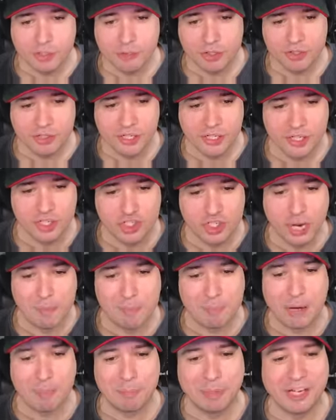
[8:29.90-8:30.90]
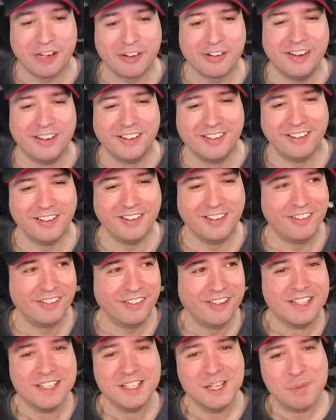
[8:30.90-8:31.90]
I'm just gonna jump up here.
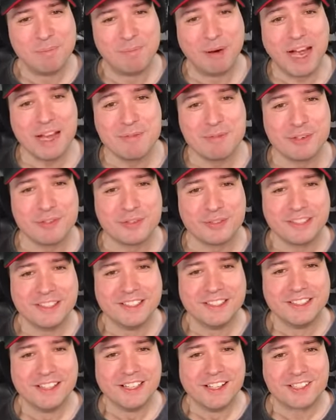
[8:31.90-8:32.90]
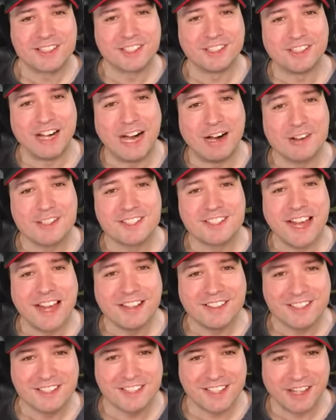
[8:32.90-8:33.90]
Bye, dude. So how is
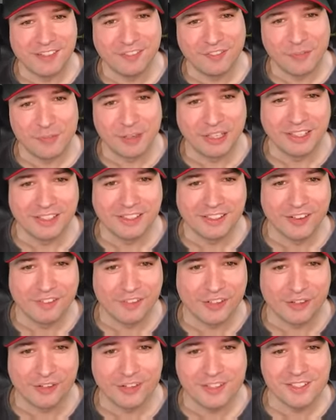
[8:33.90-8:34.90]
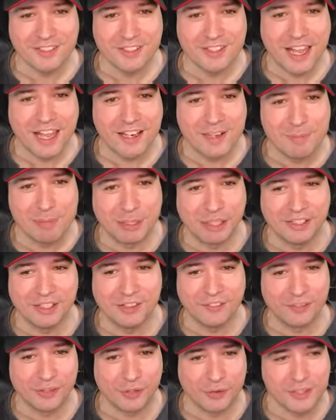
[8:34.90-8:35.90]
that stealth ability of yours, or that
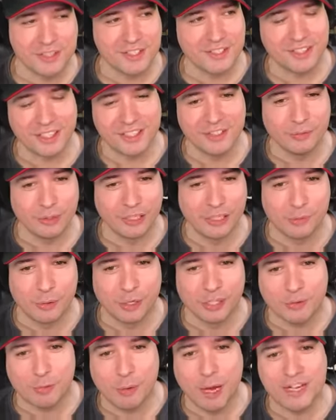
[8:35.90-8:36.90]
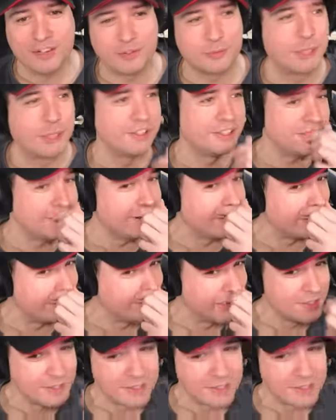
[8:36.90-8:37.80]
ability of yours? Didn't really work quite as well, didn't it?